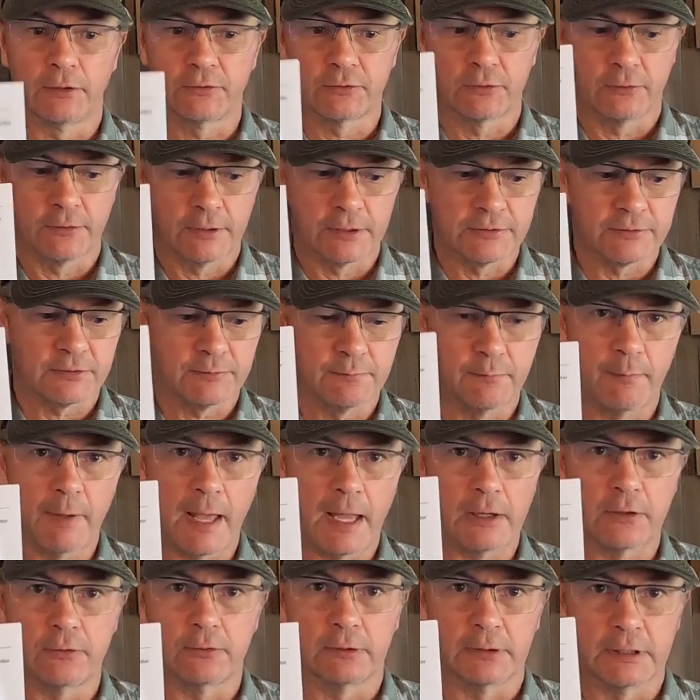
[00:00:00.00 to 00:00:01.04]
So this
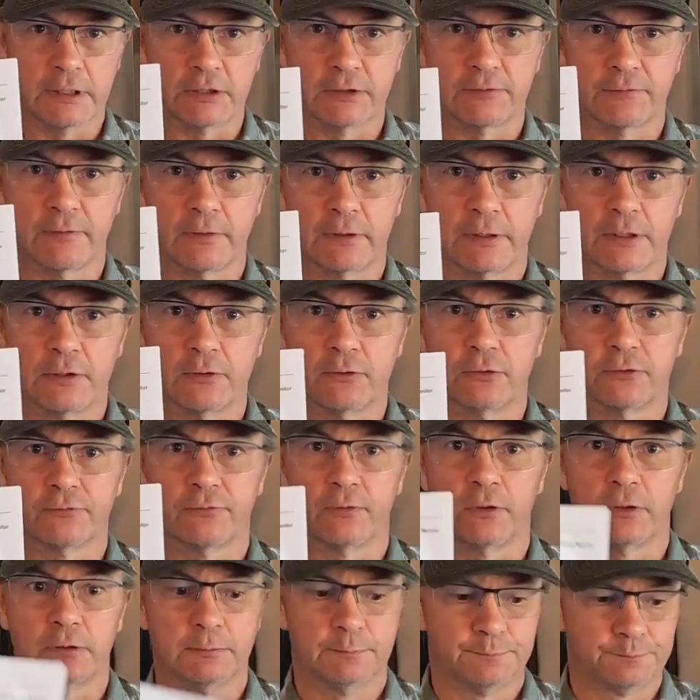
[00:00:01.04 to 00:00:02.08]
manual is very
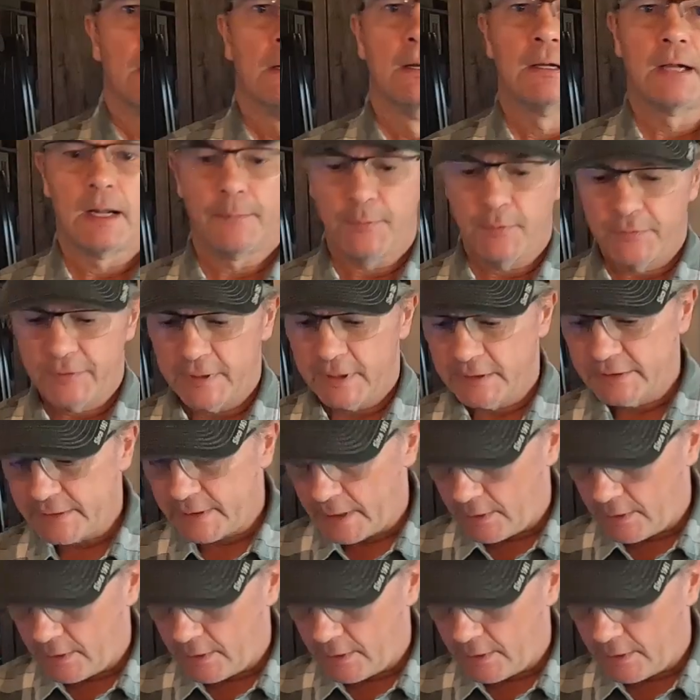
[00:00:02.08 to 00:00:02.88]
useful. A couple of things that